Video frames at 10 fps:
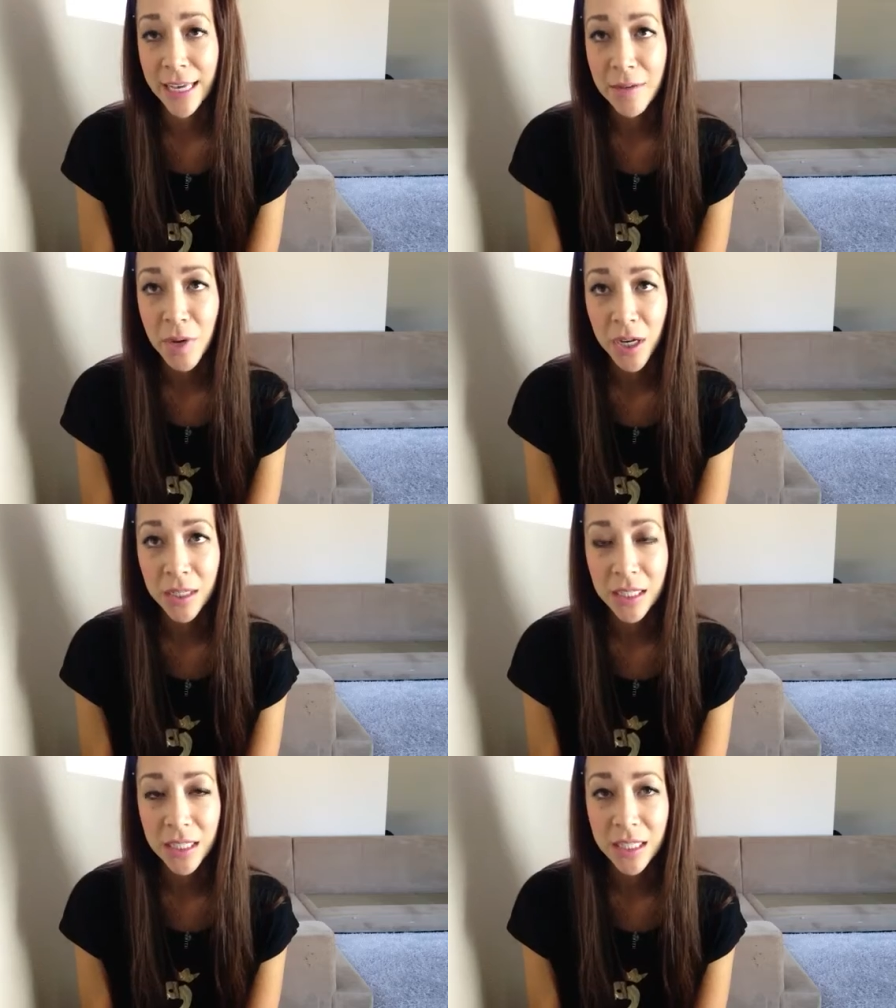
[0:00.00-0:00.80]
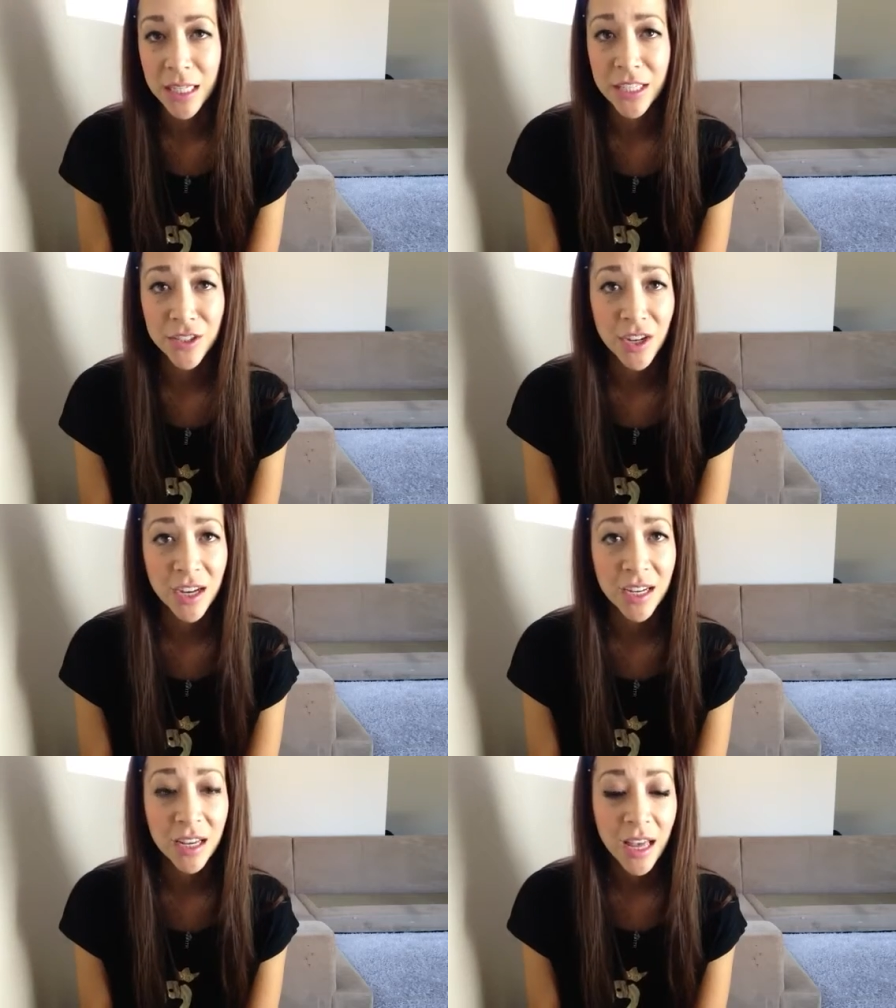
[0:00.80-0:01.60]
him out he's
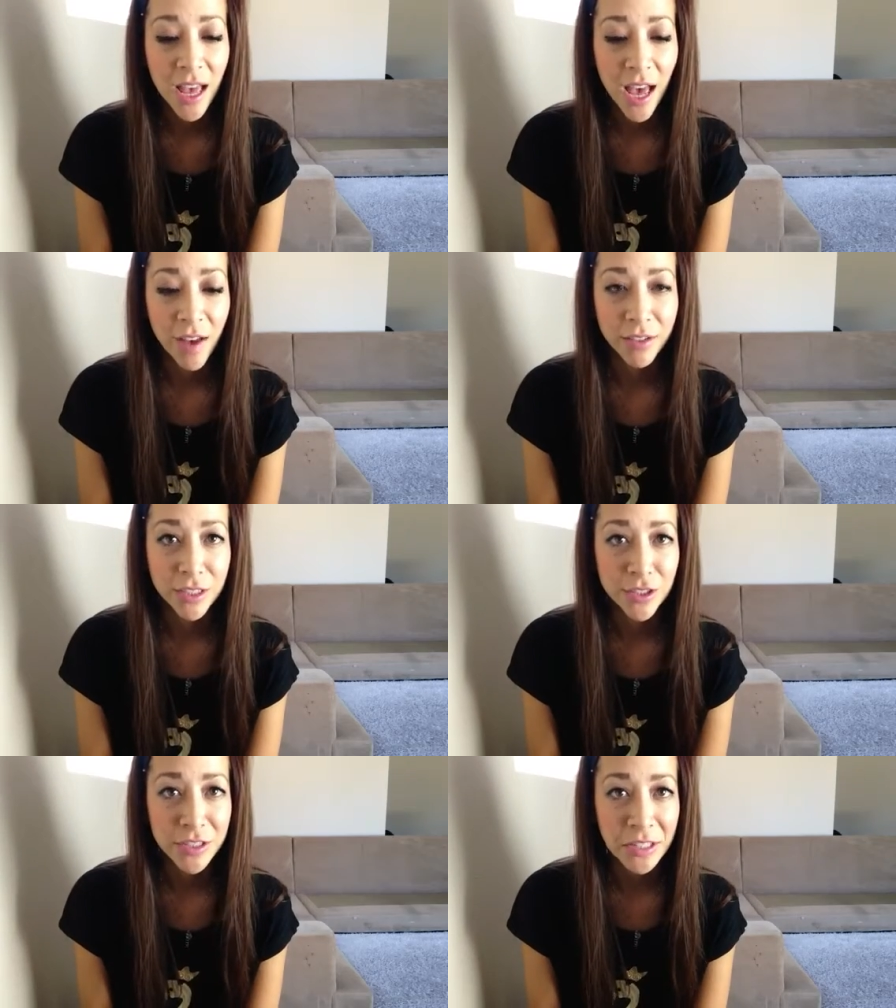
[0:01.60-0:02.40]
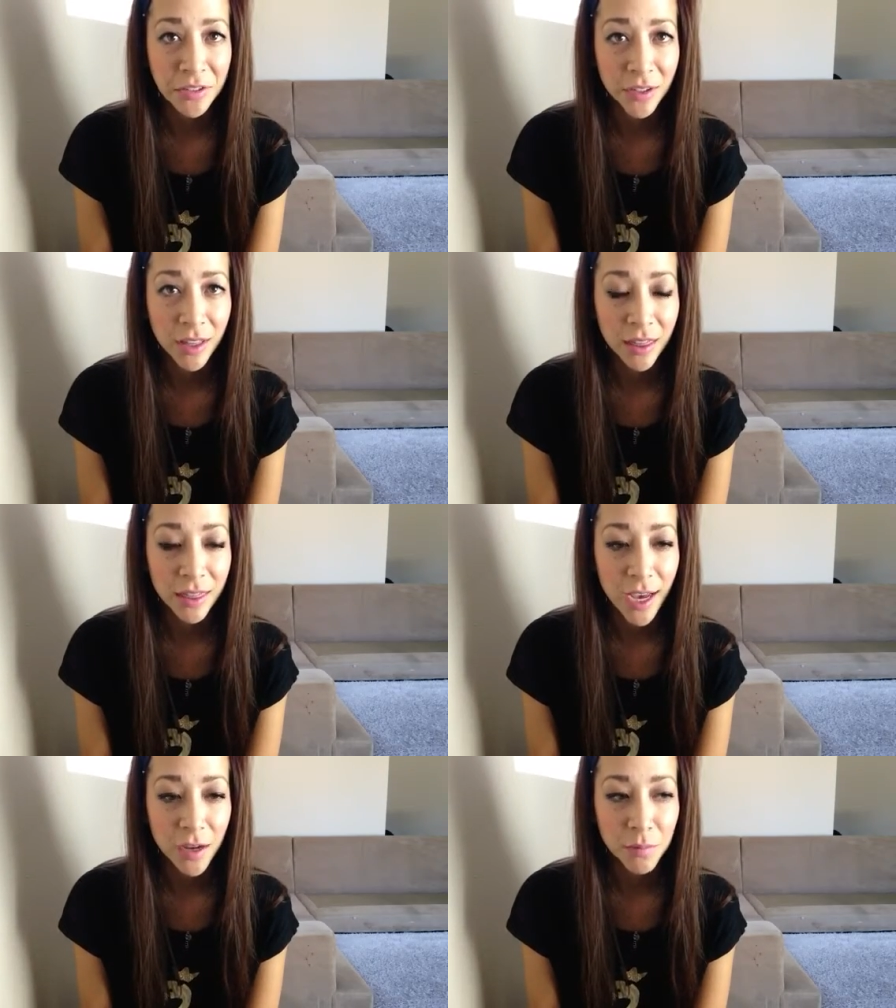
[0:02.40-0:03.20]
not having to do
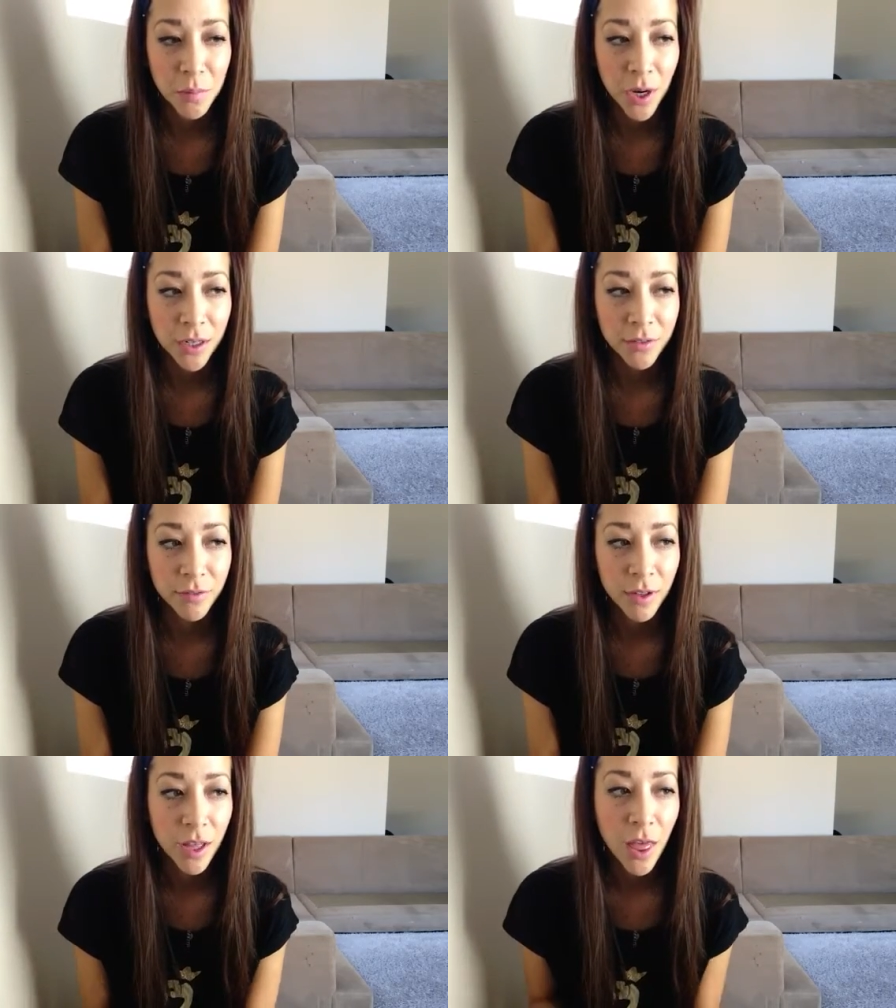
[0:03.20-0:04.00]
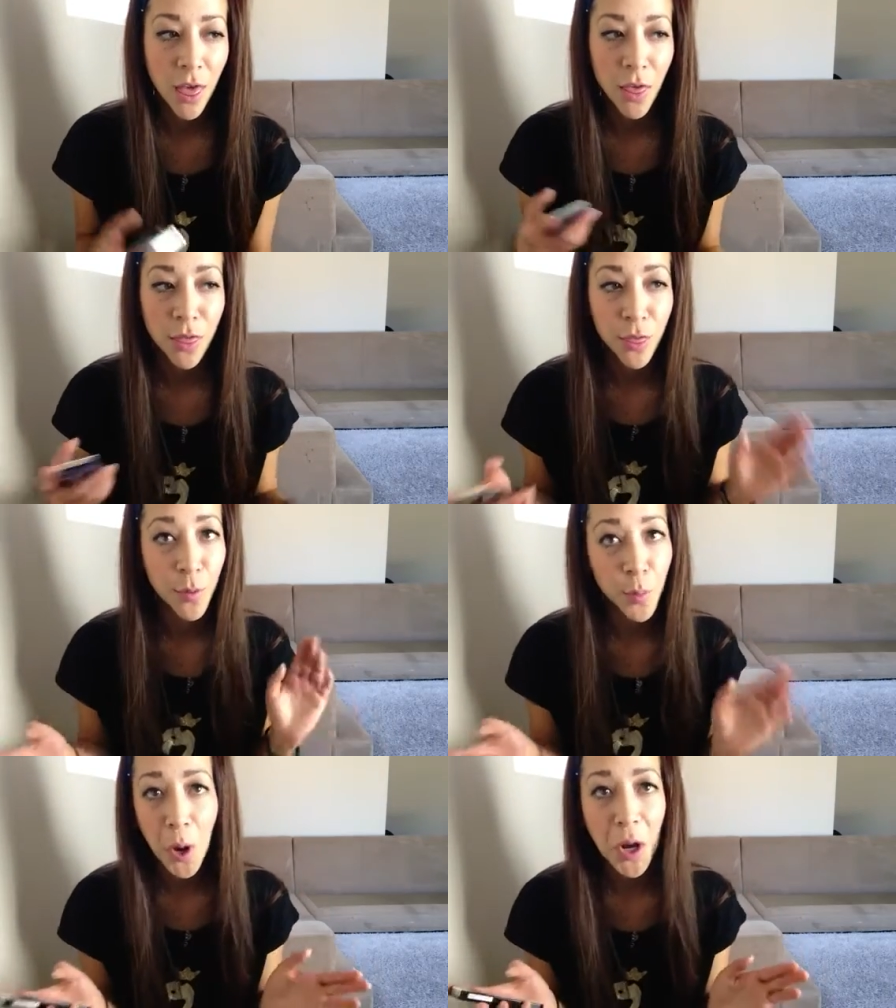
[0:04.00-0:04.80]
that part of the
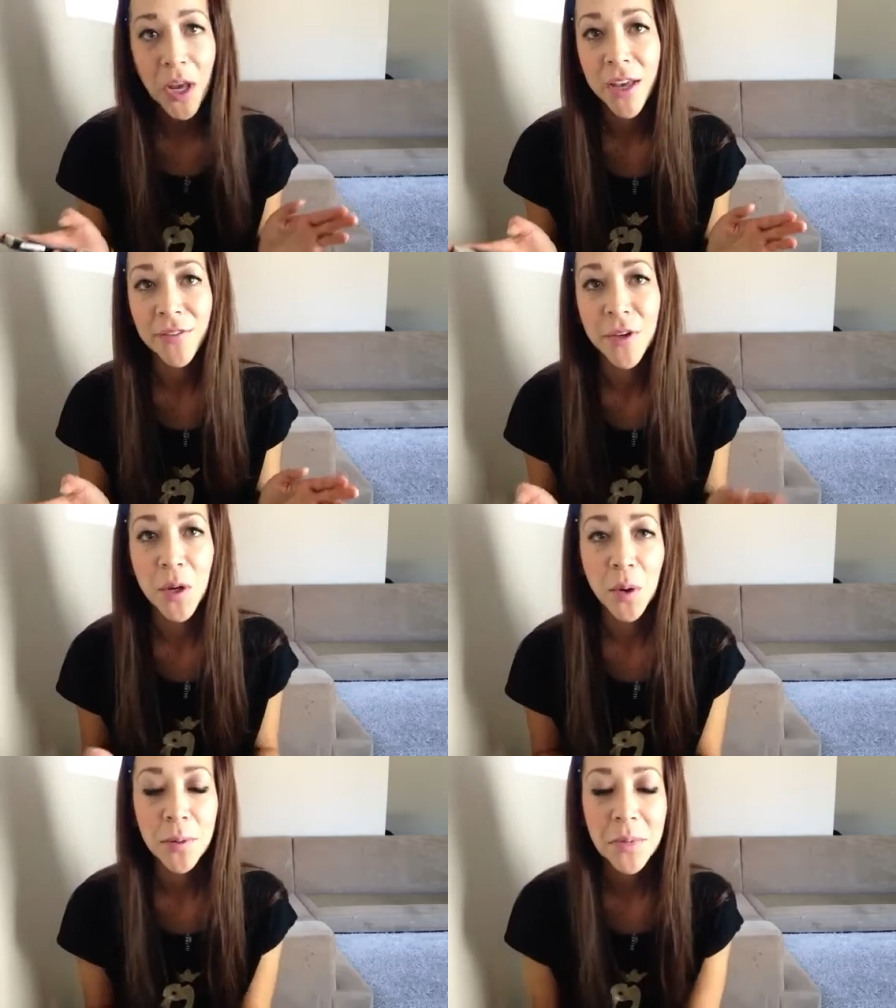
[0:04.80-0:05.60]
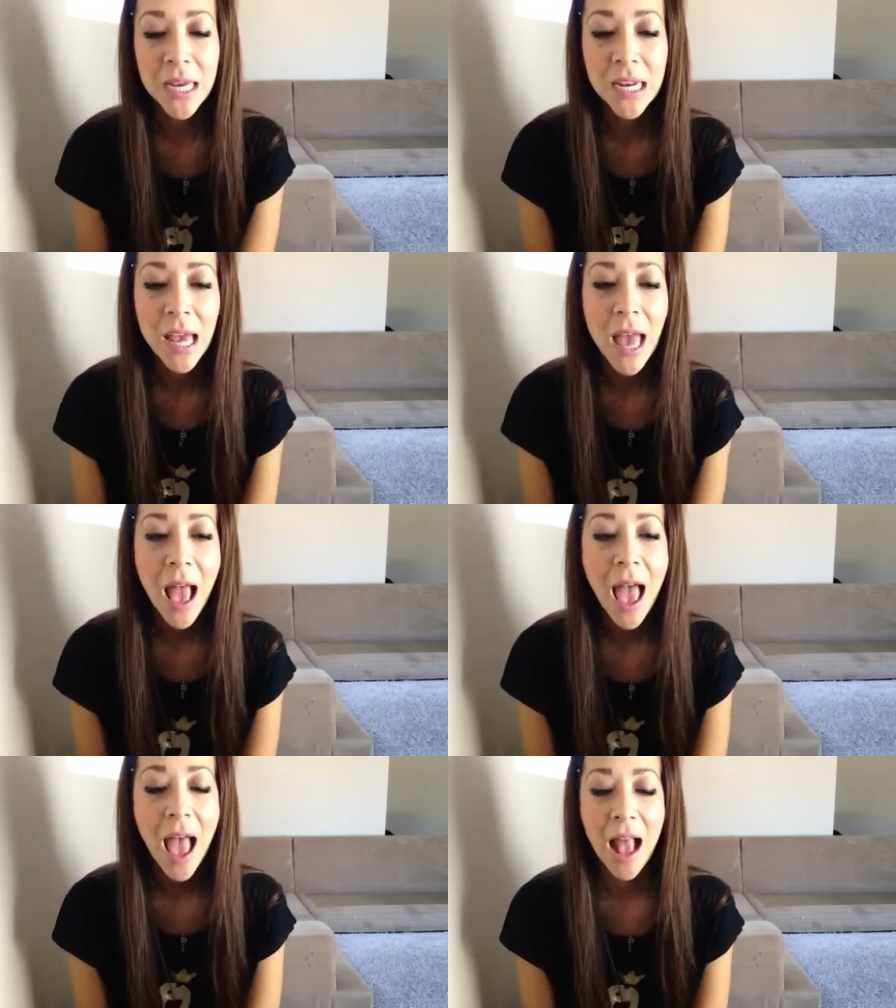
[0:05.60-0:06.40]
work, you know what I mean?
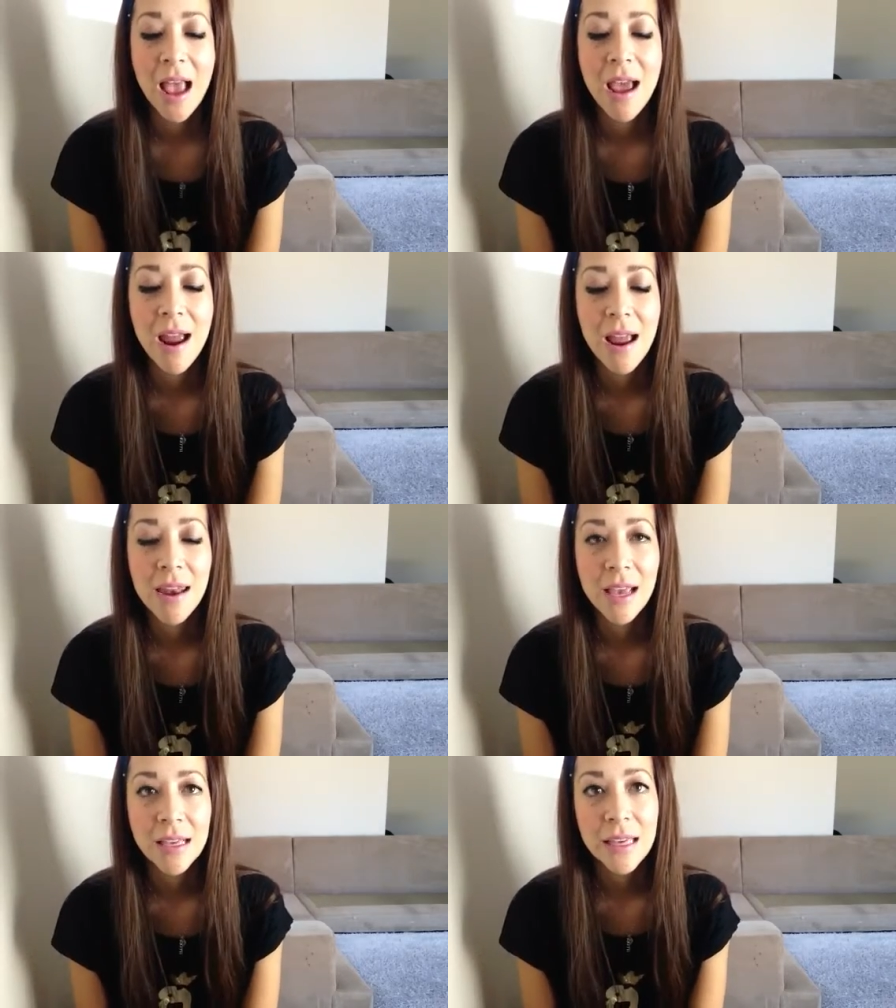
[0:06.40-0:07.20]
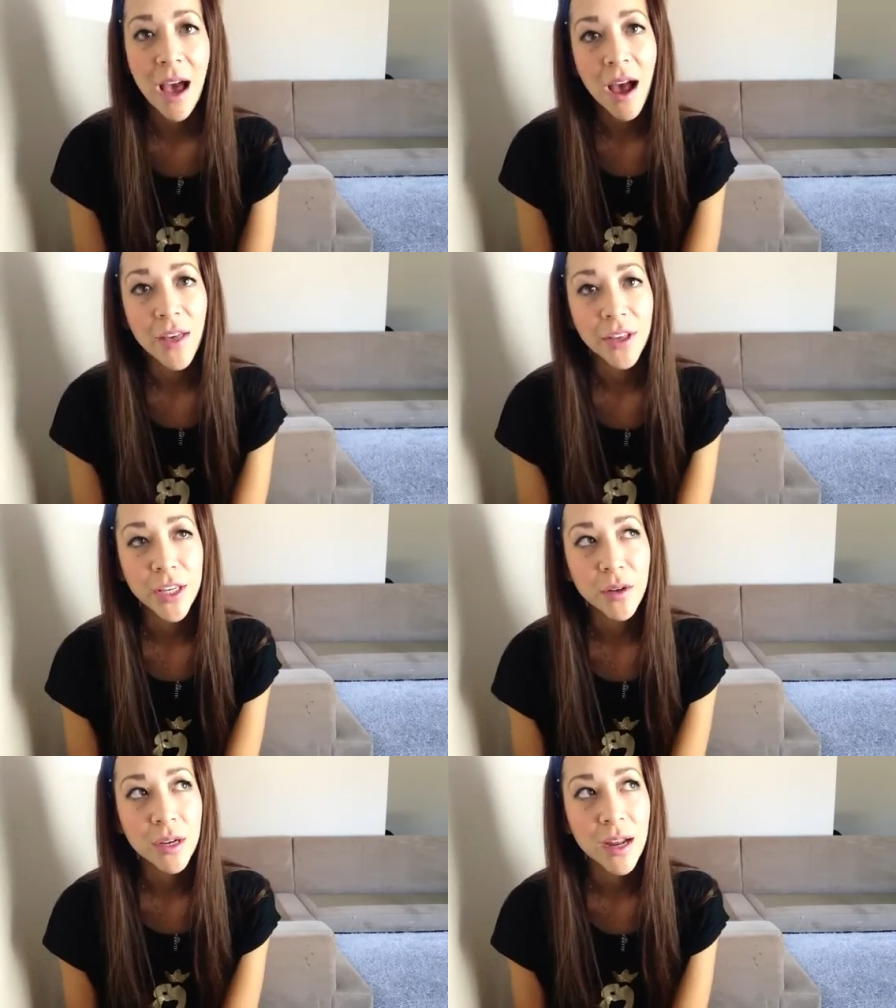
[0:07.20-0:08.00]
And yeah, like
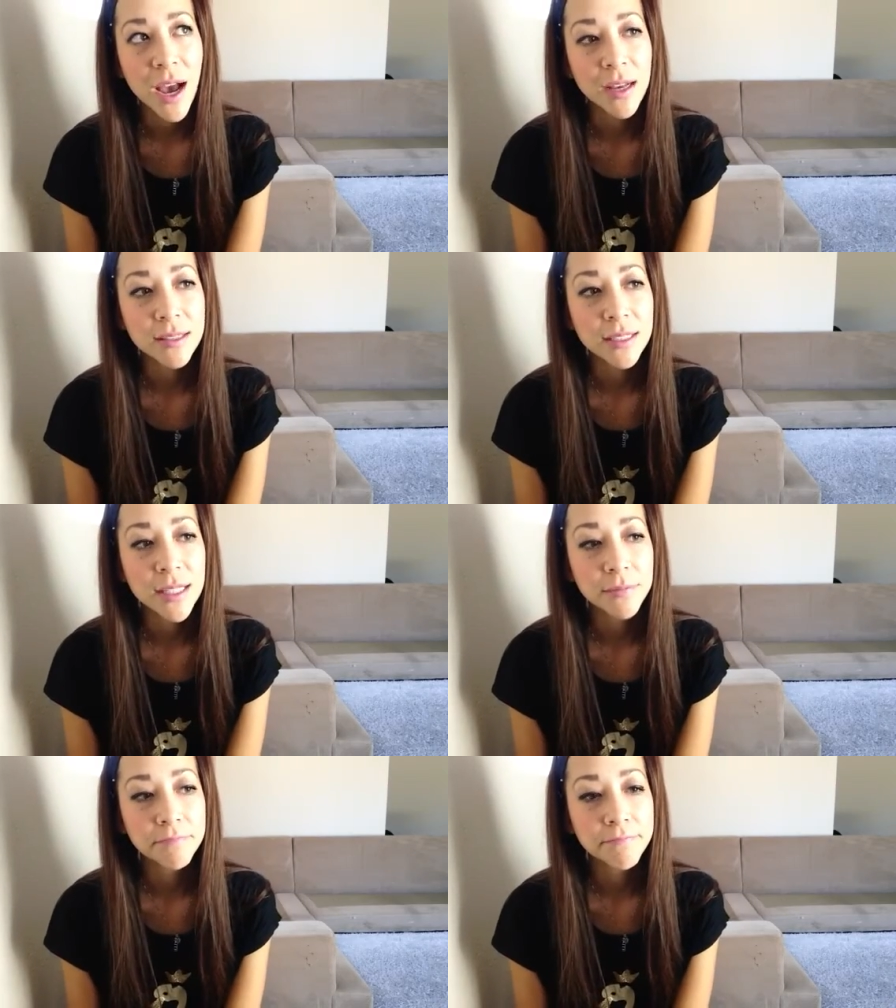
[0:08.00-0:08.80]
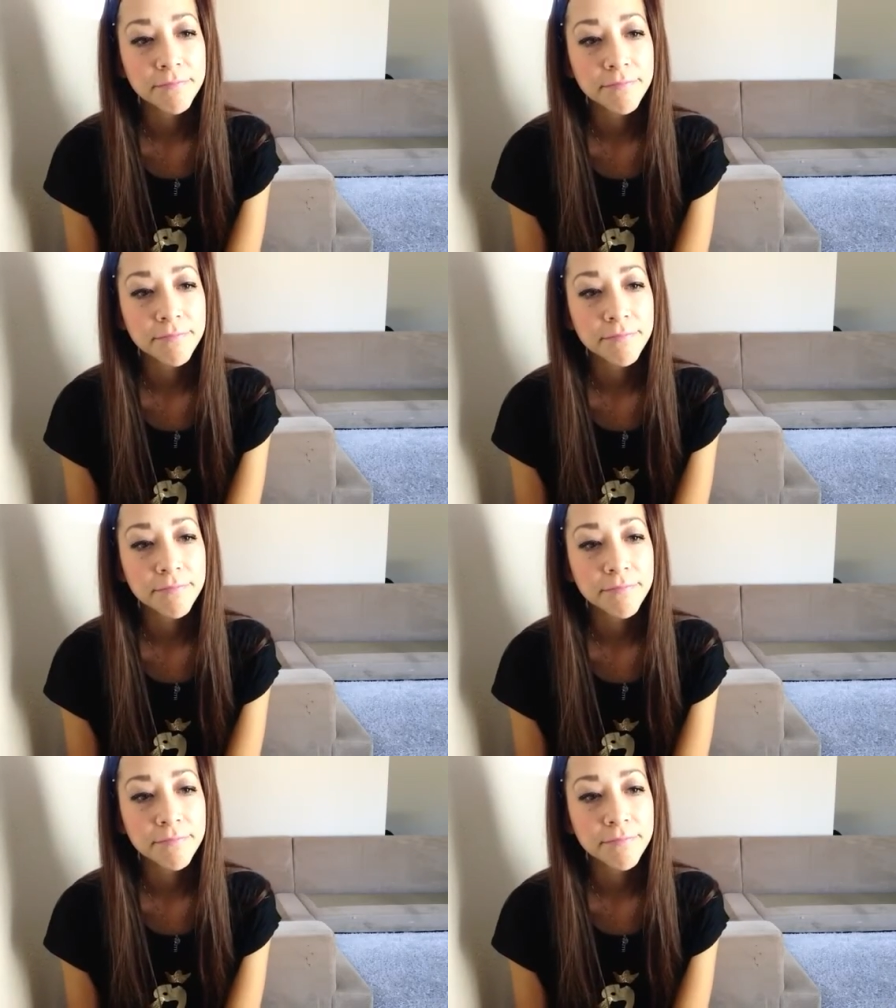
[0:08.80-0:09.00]
you could ask him